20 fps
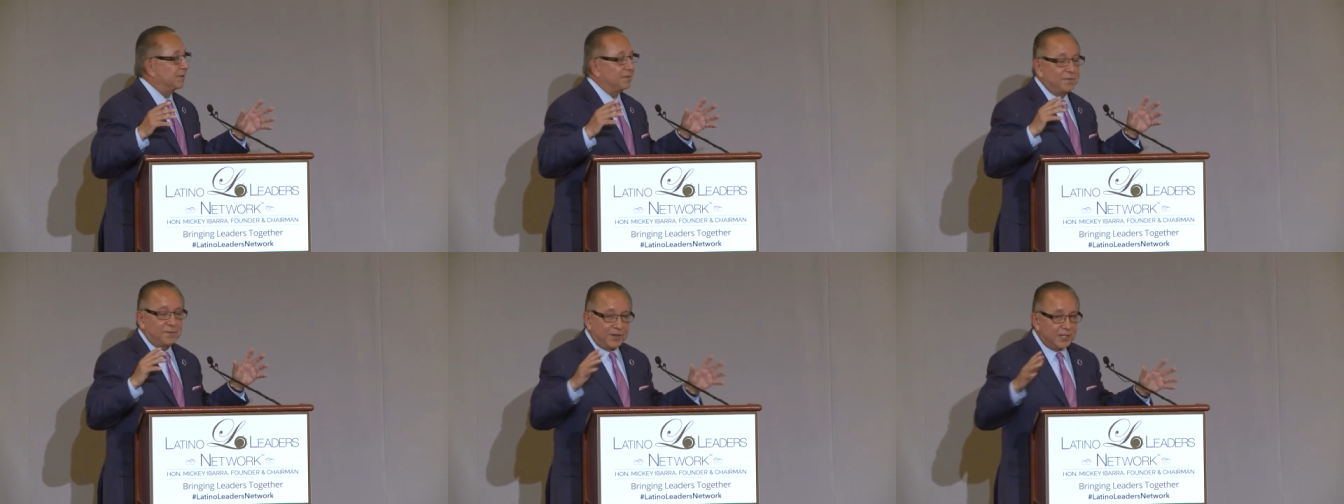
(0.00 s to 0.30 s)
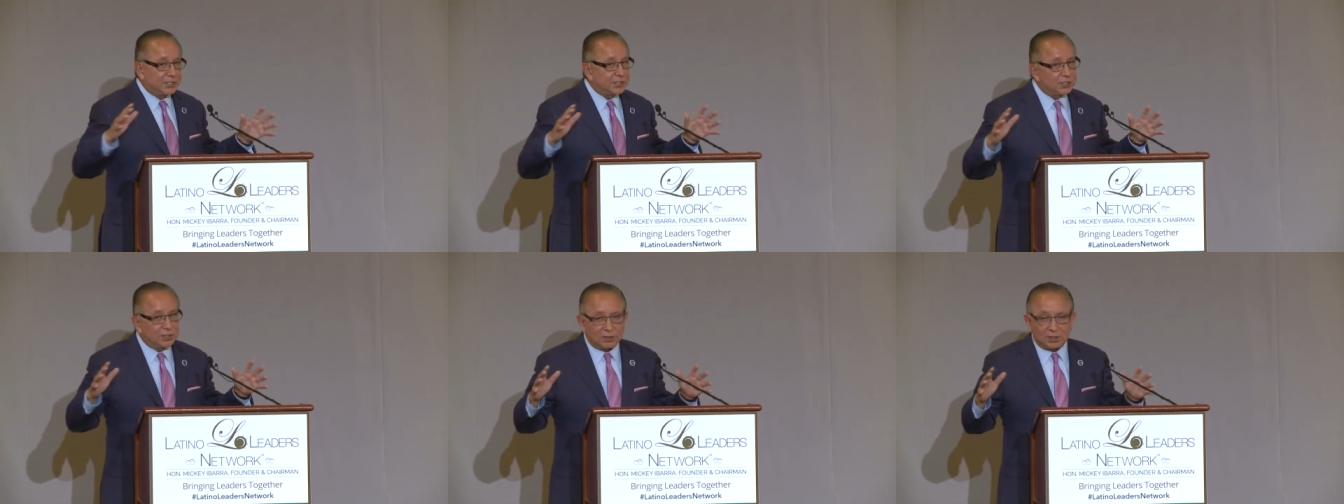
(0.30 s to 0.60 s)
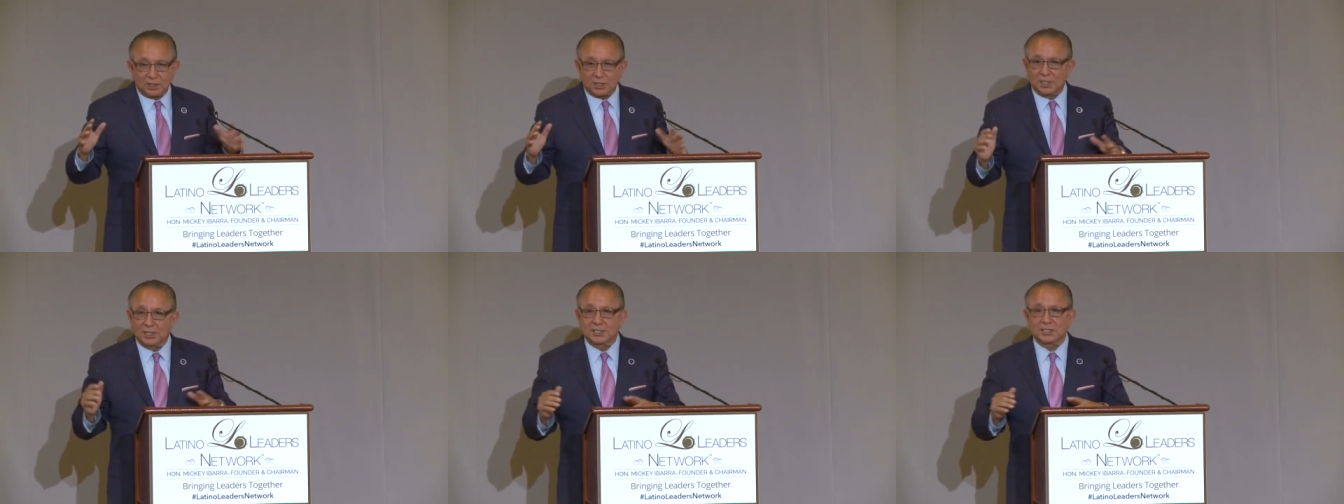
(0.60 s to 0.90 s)

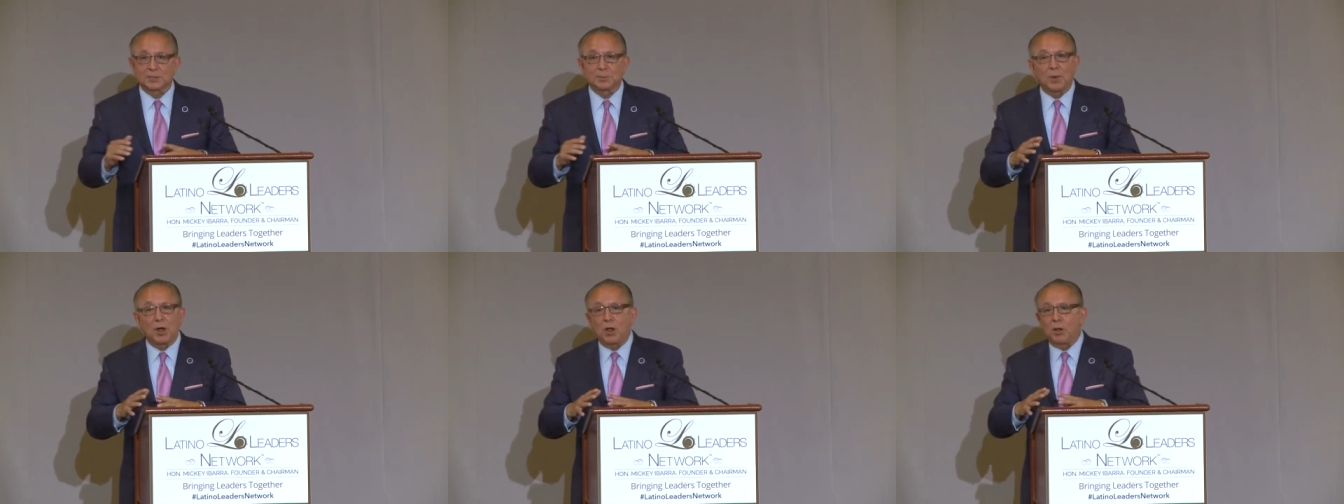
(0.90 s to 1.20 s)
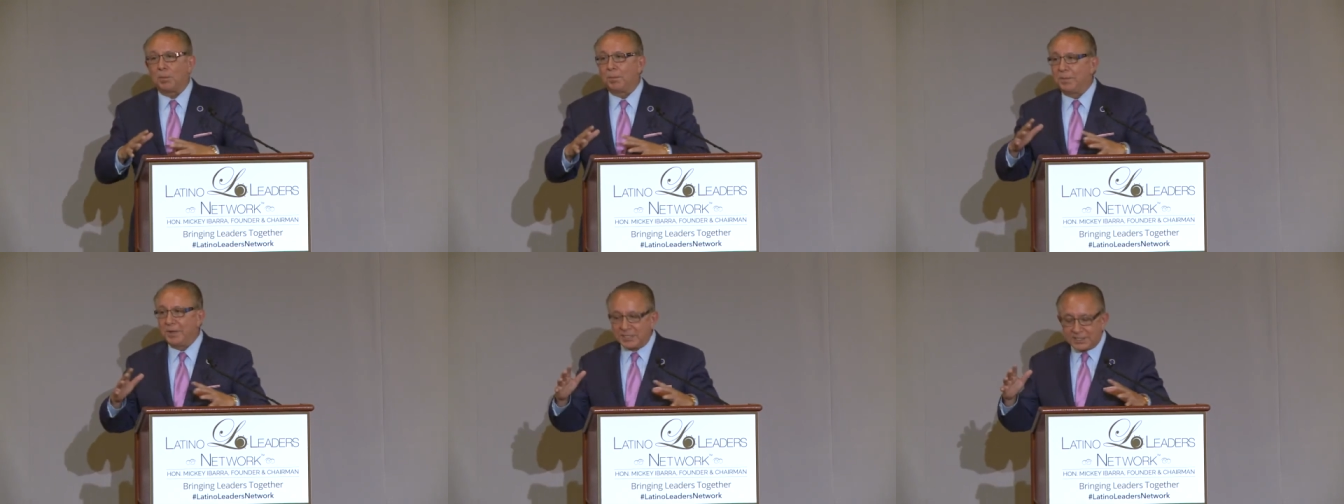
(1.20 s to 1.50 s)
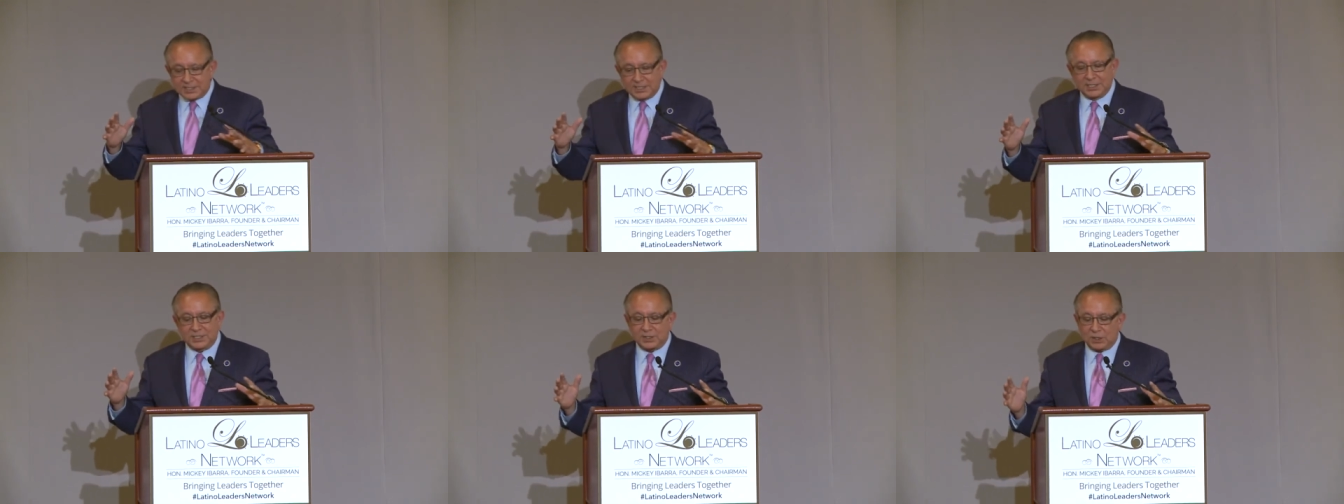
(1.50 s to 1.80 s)
official, a small
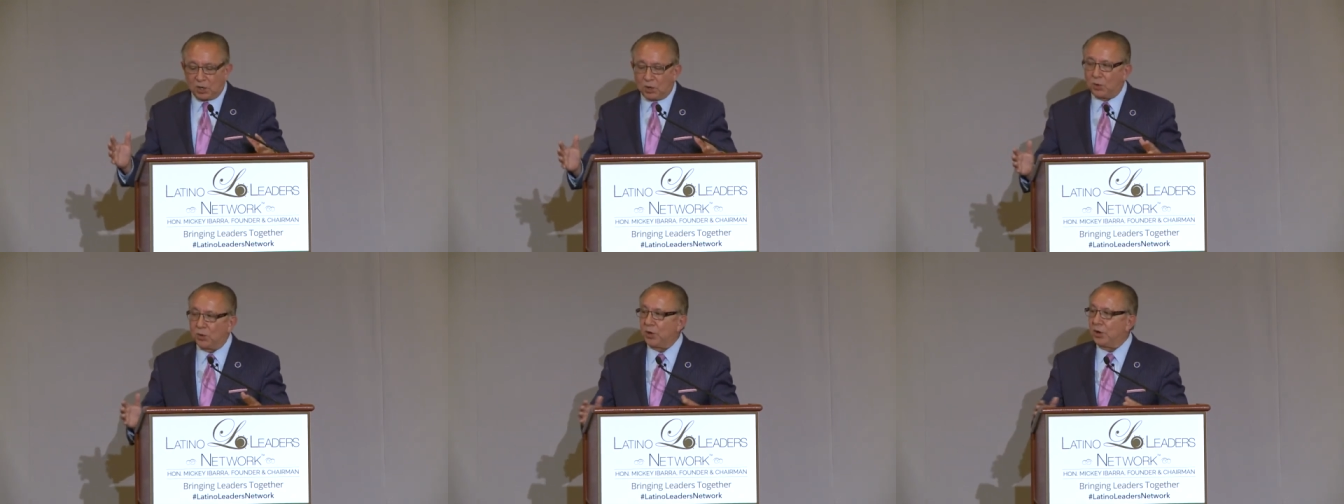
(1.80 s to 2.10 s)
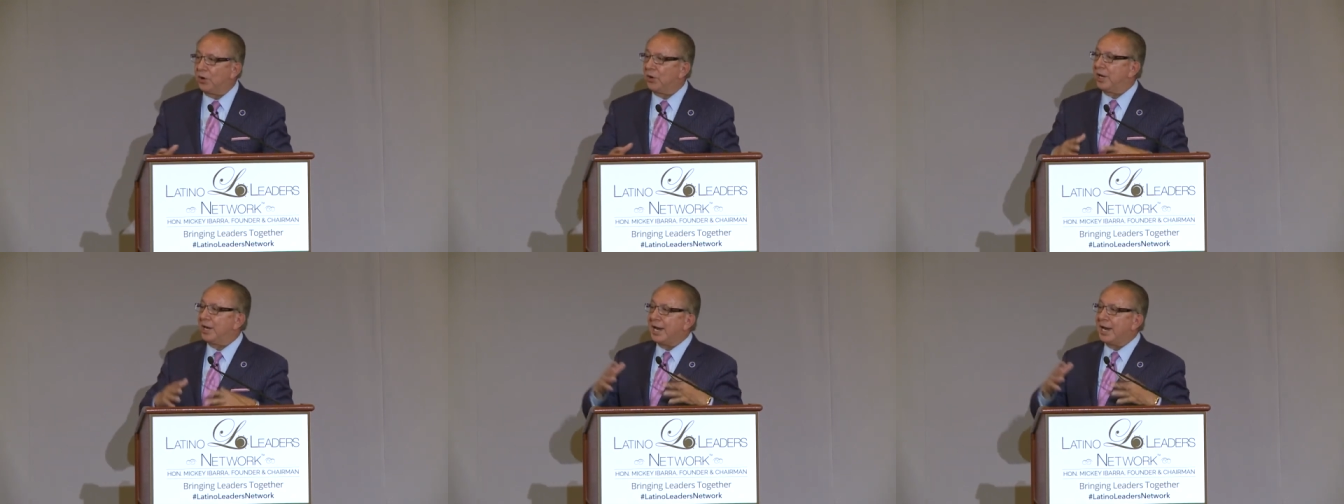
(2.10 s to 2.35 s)
business owner,